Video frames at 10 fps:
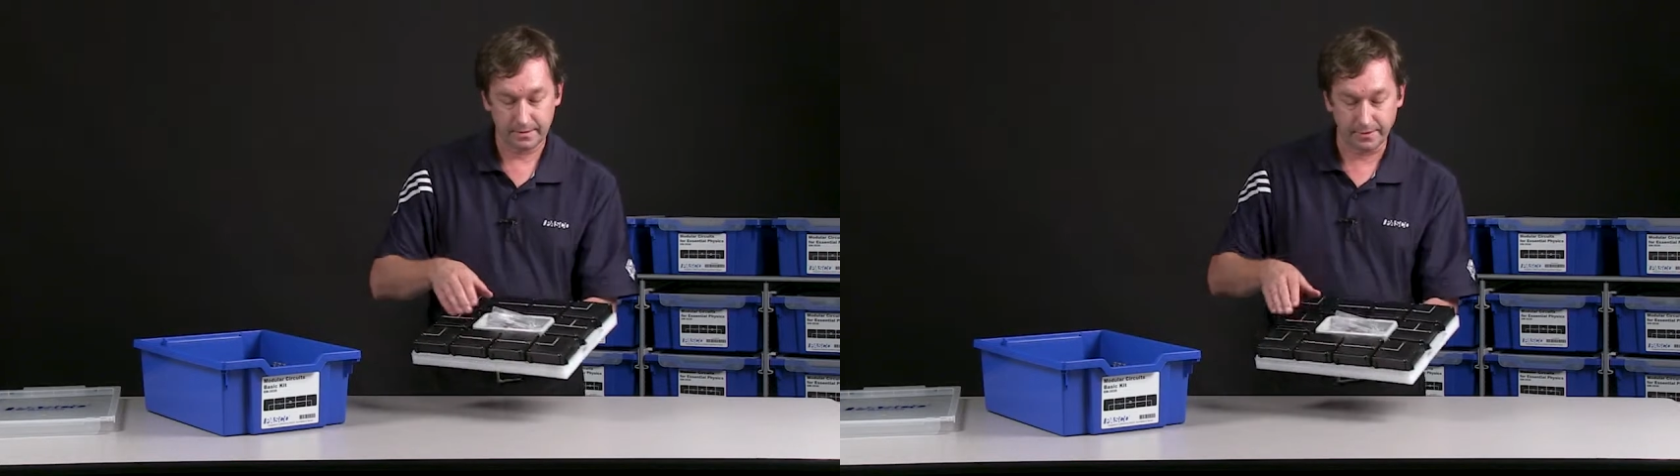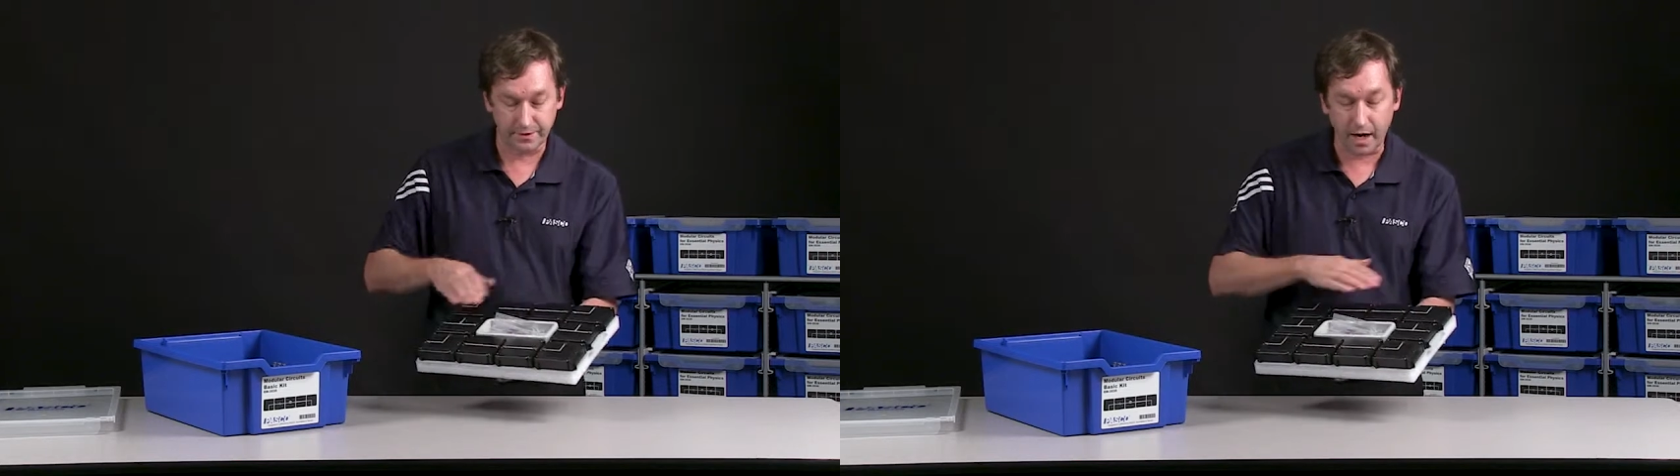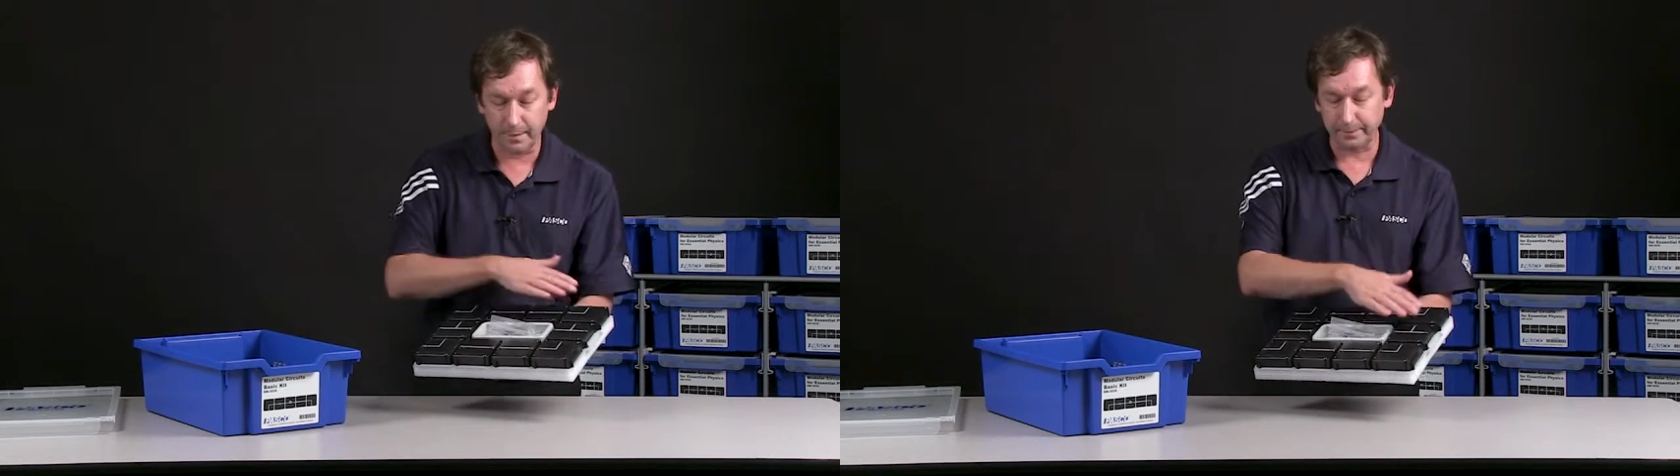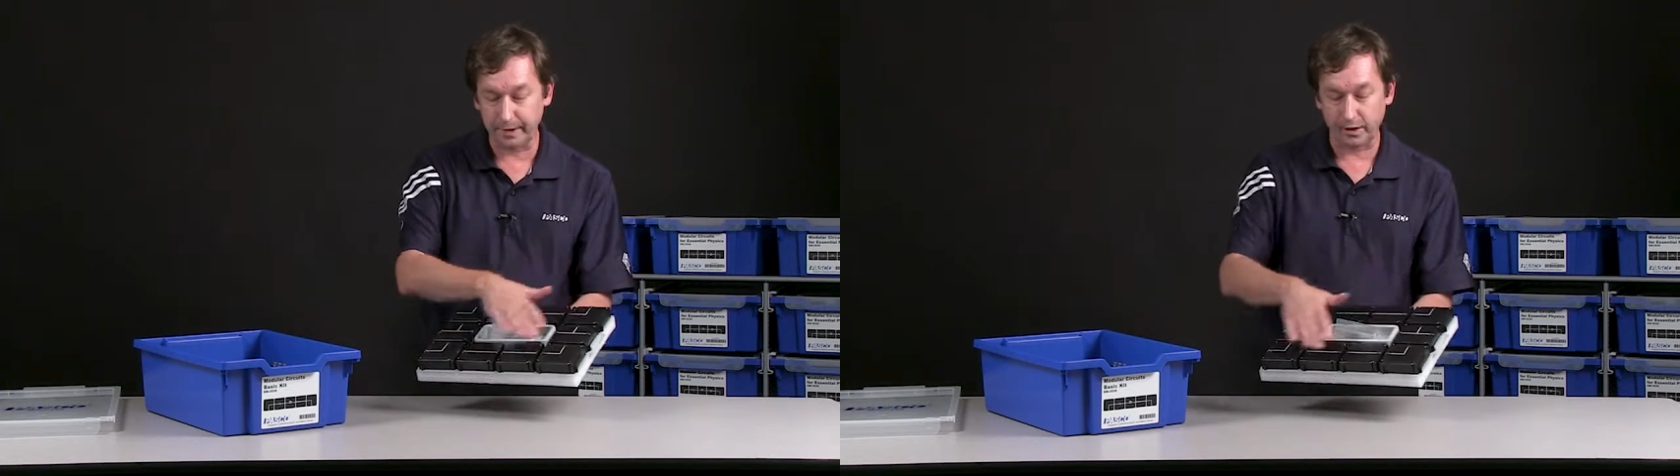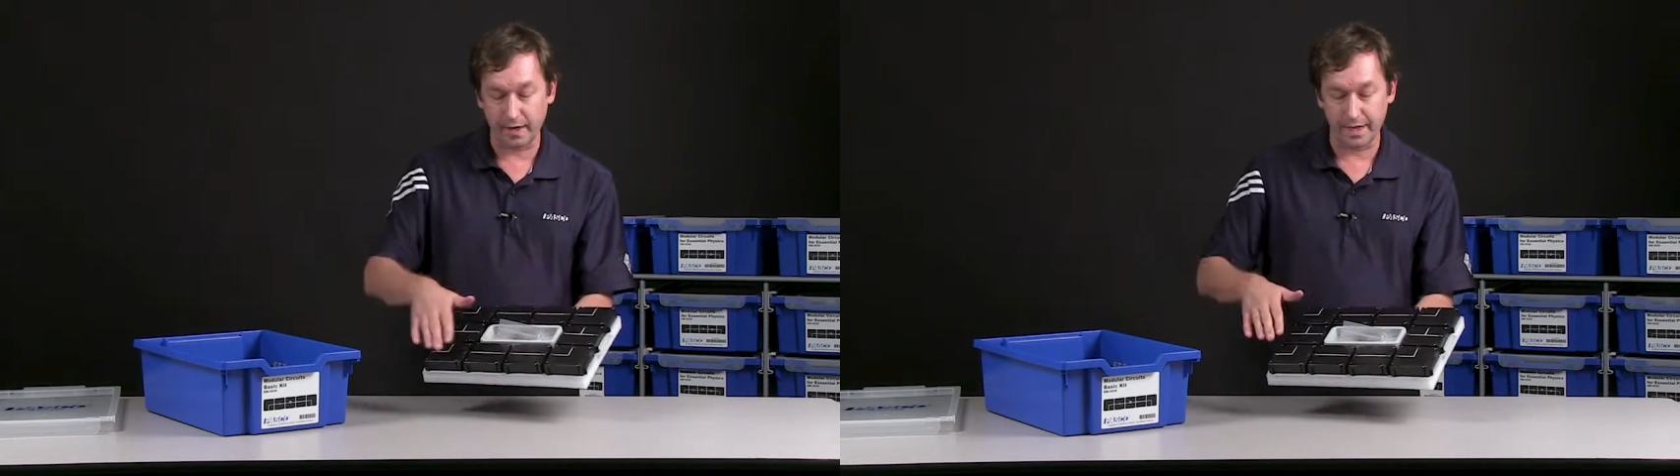the top
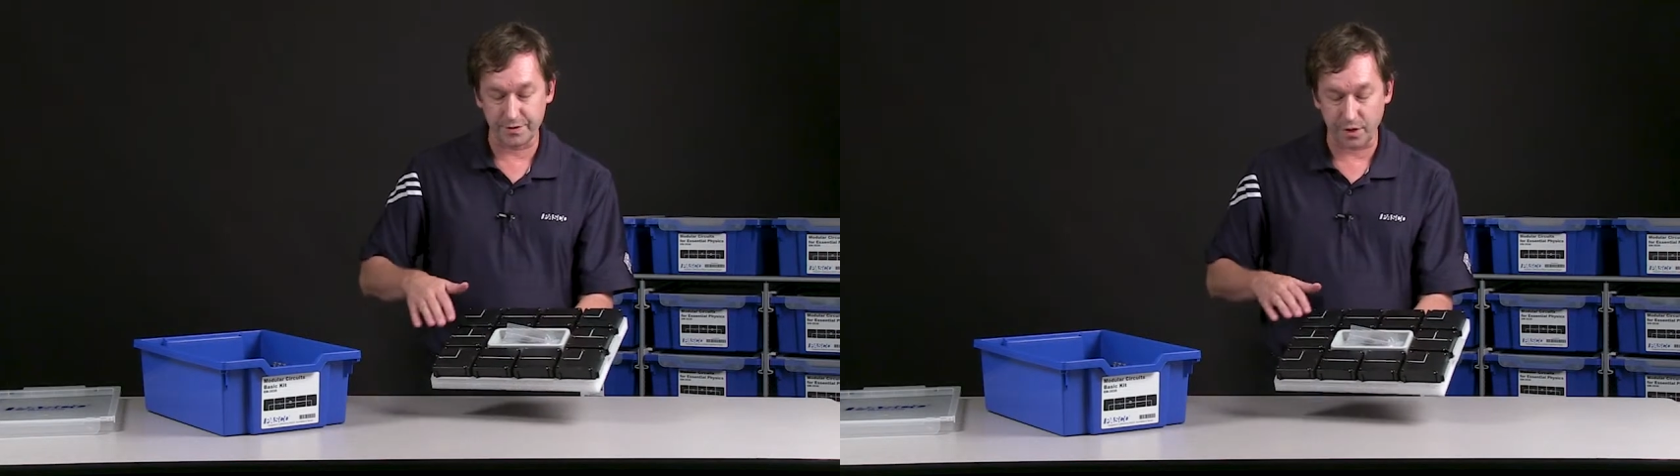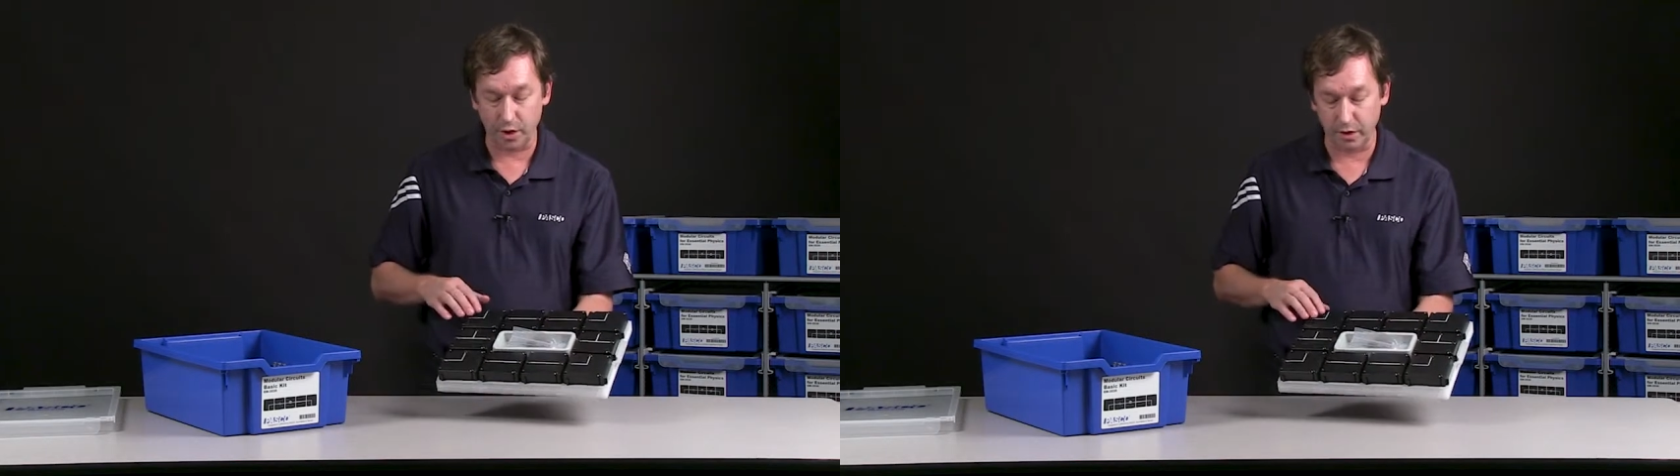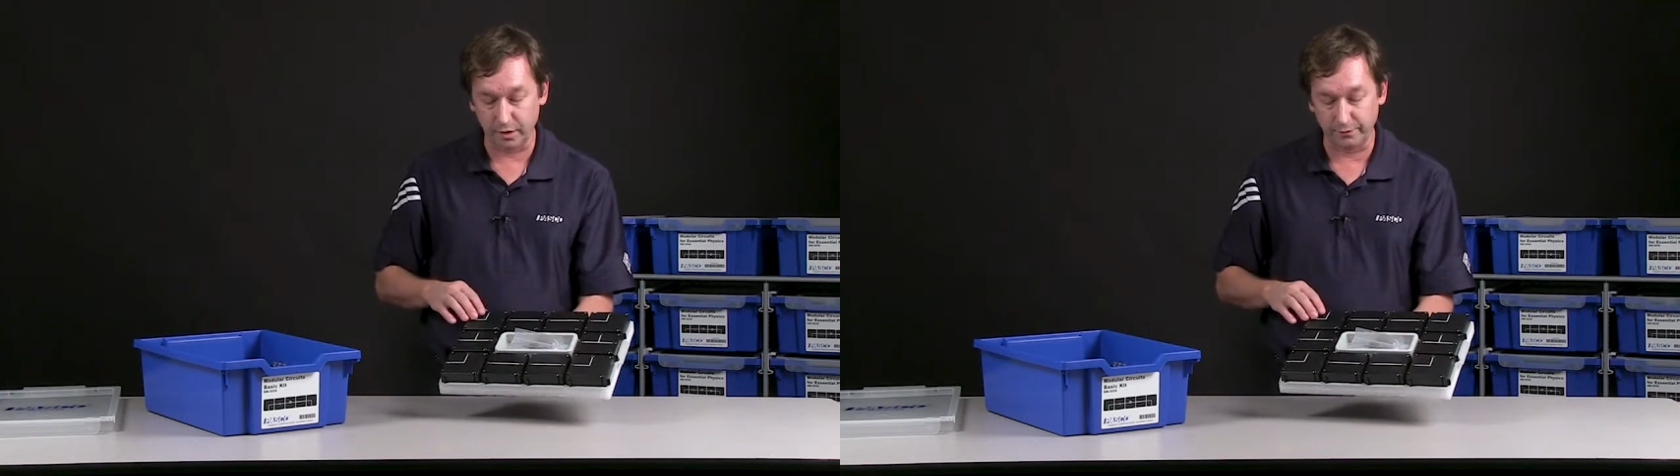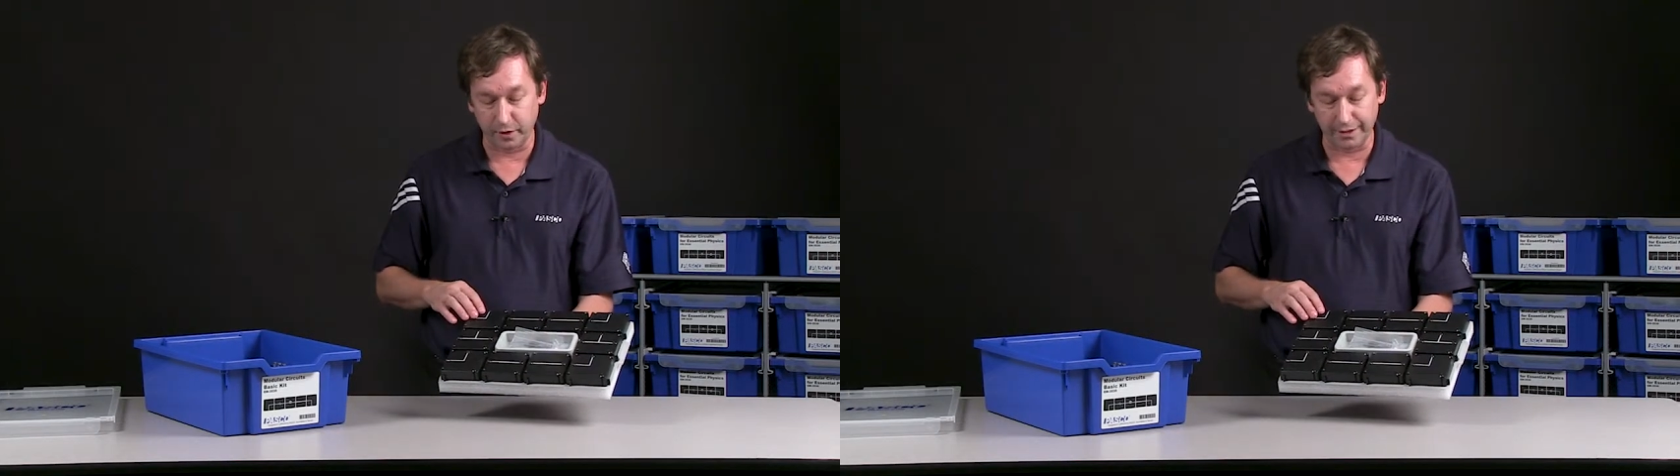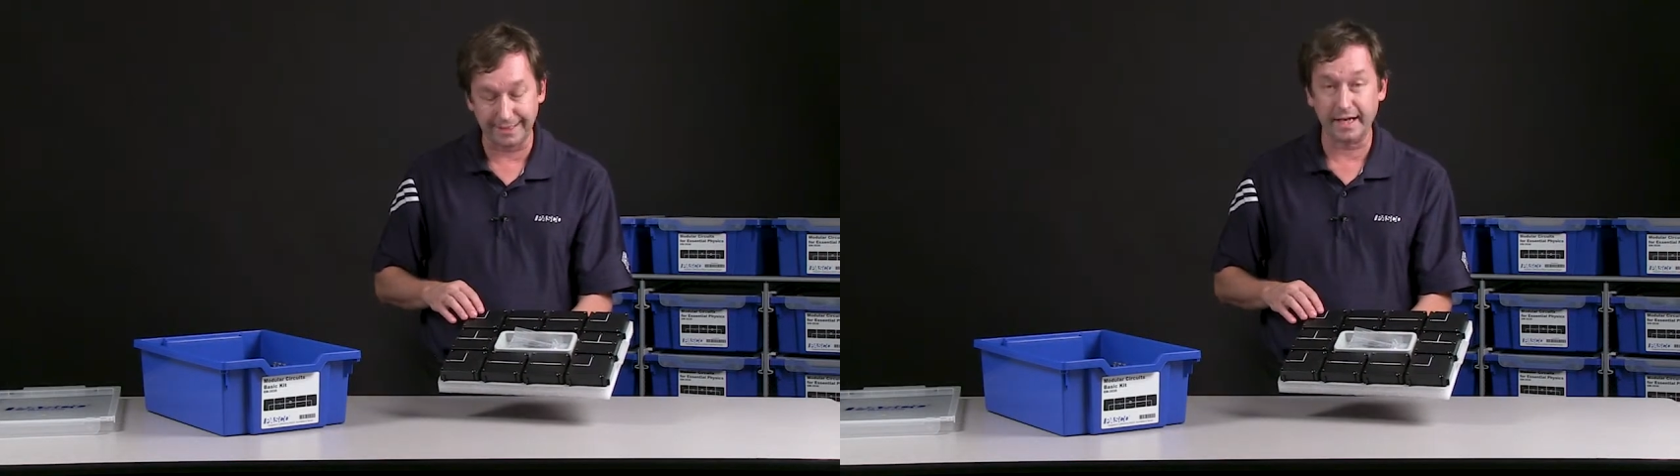layer has all of
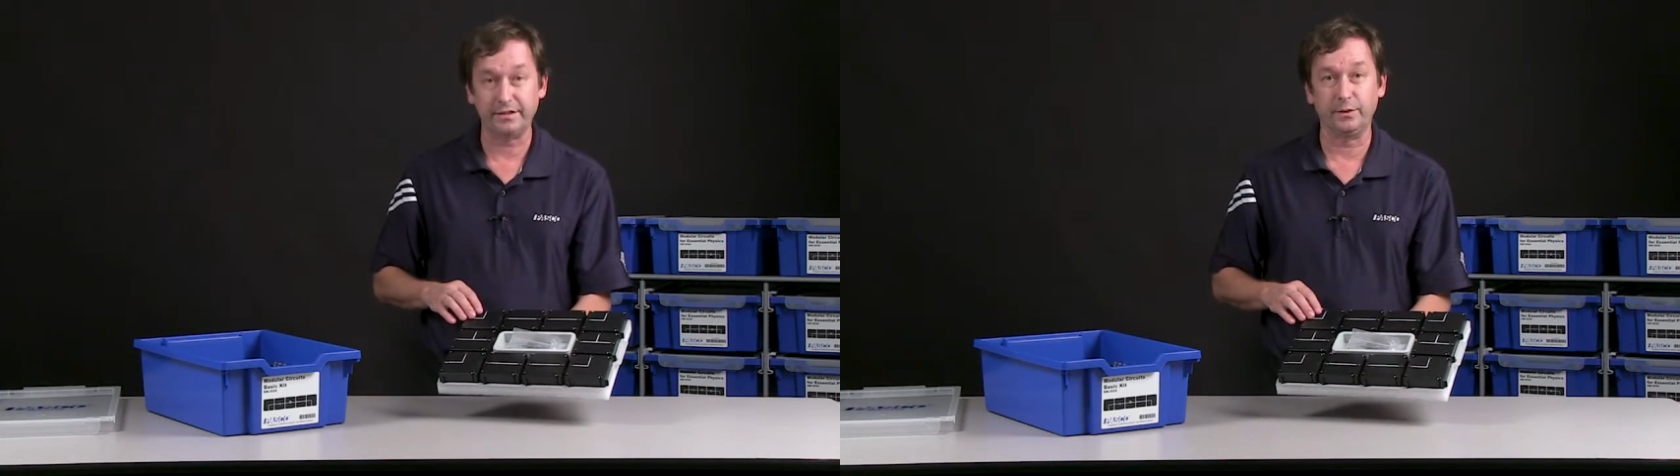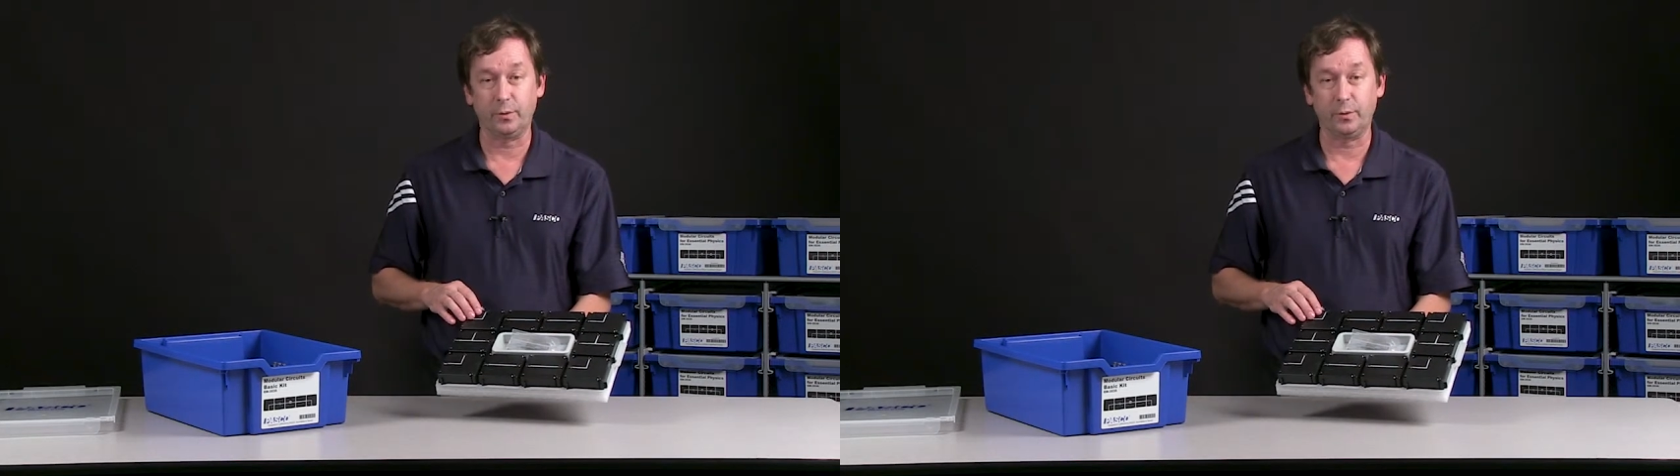our connecting